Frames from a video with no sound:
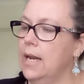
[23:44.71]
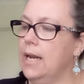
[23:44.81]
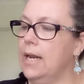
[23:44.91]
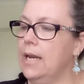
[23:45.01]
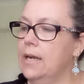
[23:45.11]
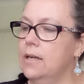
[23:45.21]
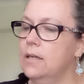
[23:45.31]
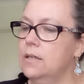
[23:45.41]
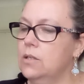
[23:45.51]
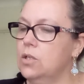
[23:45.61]

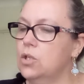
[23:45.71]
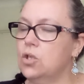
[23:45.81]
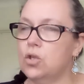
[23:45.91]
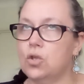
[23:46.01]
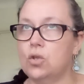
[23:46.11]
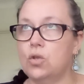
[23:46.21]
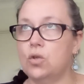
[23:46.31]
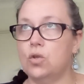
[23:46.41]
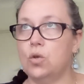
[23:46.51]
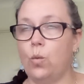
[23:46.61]
in
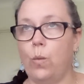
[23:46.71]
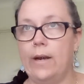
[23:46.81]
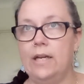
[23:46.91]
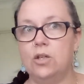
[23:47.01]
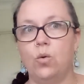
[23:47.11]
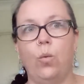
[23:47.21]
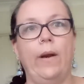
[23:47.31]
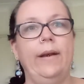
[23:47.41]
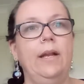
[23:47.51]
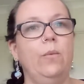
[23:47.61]
2020